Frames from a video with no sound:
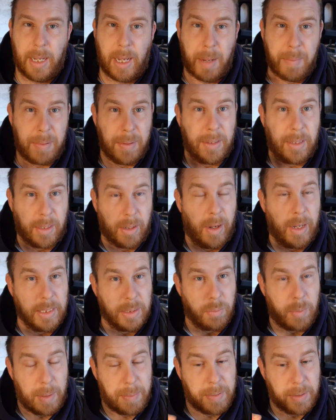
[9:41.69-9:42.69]
I put the
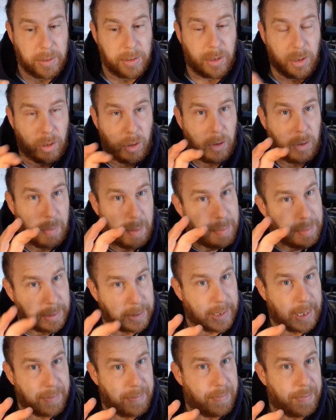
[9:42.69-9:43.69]
guys' weapons and glued the weapons
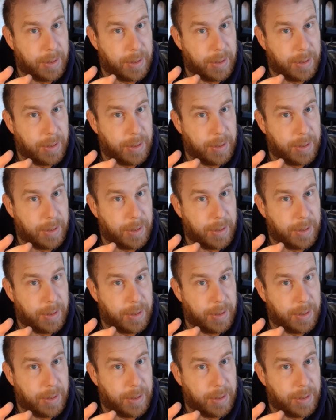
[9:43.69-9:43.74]
together